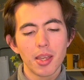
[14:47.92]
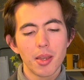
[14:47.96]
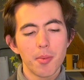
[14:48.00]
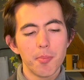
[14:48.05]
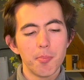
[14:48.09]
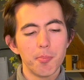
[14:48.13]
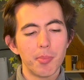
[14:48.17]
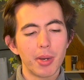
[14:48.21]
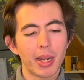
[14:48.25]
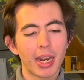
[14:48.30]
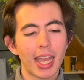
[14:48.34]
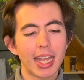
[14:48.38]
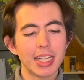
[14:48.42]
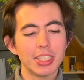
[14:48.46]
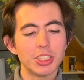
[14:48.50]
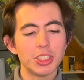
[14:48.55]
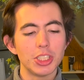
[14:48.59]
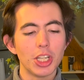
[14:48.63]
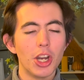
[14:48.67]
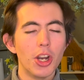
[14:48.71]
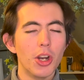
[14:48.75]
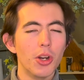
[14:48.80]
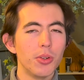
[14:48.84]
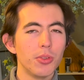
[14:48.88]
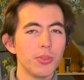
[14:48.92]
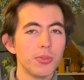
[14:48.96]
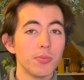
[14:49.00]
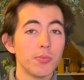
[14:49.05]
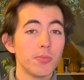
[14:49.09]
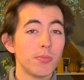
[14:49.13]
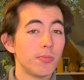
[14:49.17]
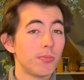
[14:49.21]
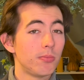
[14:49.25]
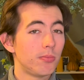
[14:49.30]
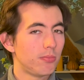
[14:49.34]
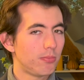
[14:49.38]
but I don't
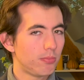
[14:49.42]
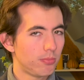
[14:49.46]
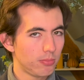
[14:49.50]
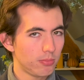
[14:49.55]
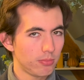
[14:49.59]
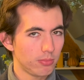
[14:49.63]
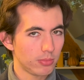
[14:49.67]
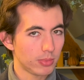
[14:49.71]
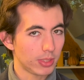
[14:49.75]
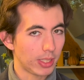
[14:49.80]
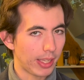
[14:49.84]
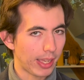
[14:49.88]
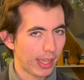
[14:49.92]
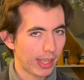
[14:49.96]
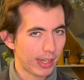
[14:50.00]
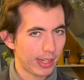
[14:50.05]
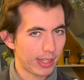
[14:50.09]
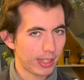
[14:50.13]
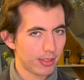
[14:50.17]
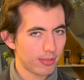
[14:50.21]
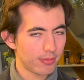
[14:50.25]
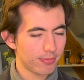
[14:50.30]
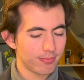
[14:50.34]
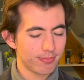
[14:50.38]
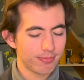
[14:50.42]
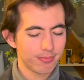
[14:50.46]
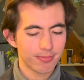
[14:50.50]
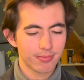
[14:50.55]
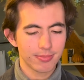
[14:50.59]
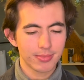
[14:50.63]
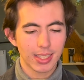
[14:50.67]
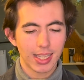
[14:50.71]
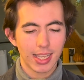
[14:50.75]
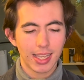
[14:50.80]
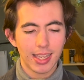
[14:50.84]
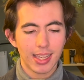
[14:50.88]
get it.
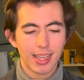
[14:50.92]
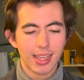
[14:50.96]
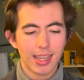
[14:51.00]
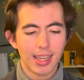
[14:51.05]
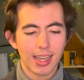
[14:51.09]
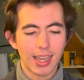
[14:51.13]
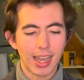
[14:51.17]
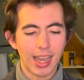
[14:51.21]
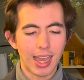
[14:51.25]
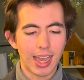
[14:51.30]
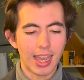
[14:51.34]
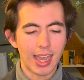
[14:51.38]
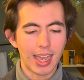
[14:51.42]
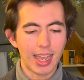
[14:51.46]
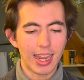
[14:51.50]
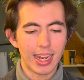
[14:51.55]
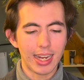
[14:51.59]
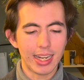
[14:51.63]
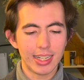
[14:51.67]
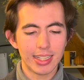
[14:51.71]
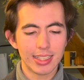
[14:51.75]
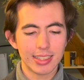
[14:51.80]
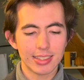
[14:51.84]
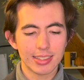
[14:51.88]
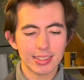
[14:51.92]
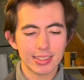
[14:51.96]
I